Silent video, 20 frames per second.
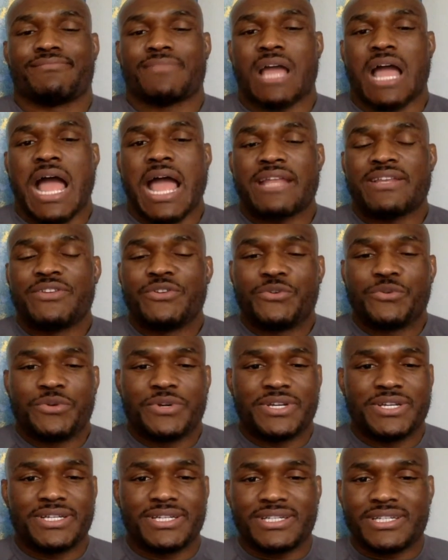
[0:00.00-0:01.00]
I knew,
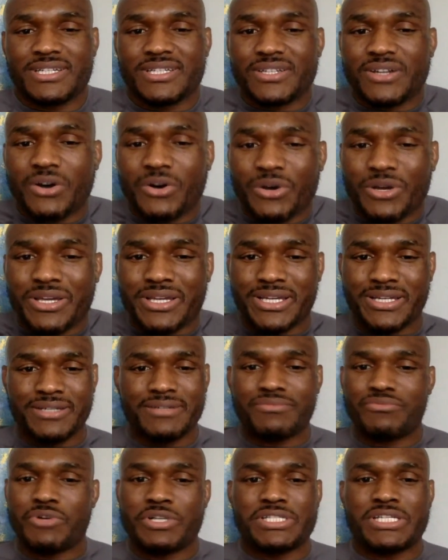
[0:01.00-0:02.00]
it
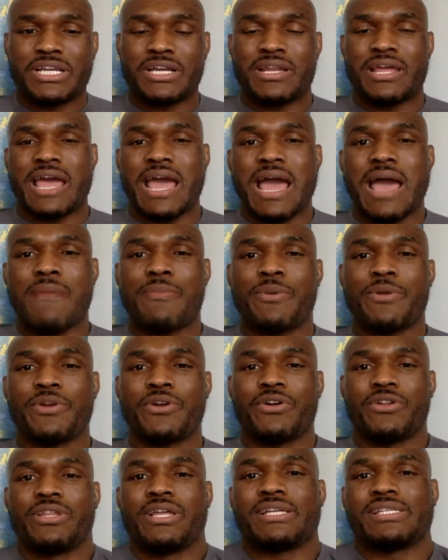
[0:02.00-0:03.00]
wasn't going to happen
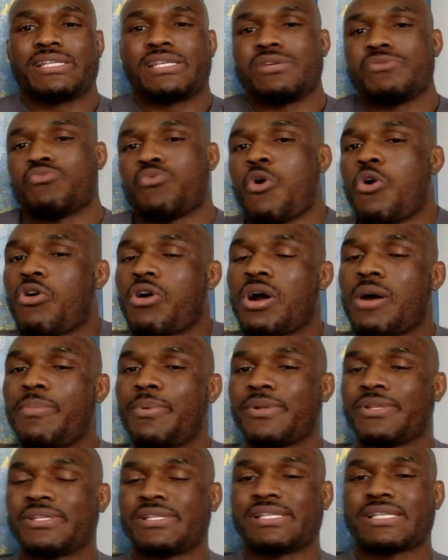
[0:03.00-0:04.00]
unless he woke up
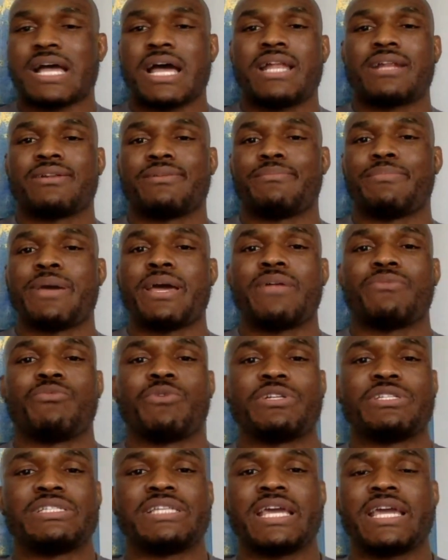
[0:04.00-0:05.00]
on the side of the bed
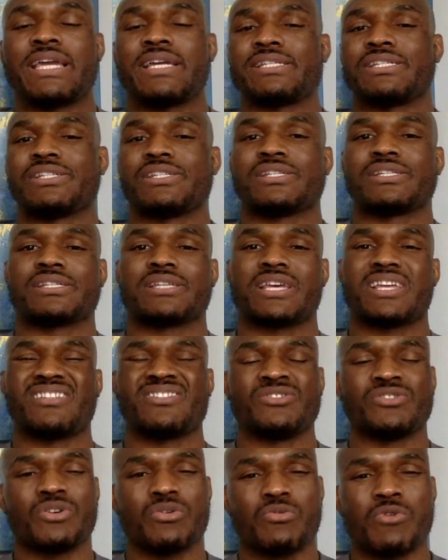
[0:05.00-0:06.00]
one day and just said, you
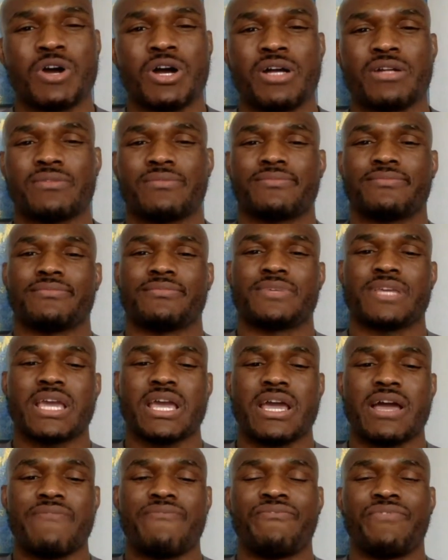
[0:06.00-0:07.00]
know what?
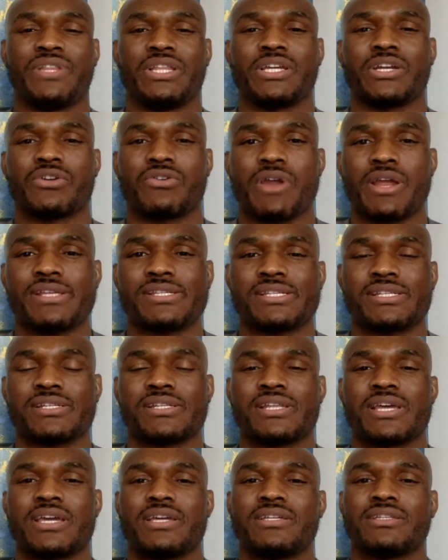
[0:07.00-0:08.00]
Yeah, I'm feeling crazy
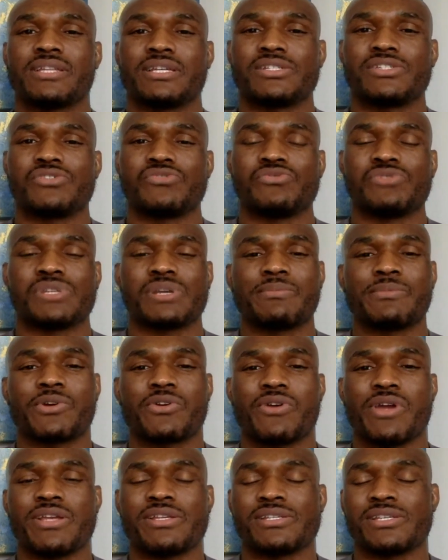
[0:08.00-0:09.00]
today. Let's do something
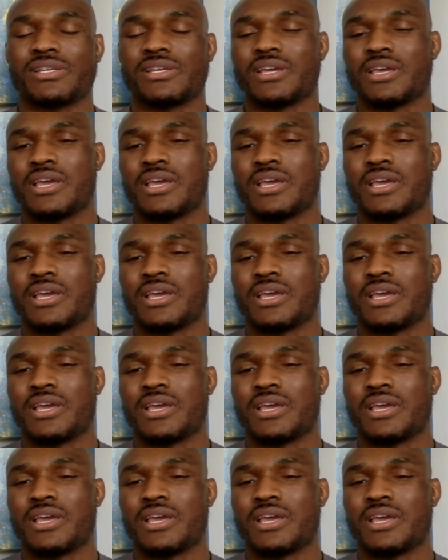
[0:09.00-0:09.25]
crazy.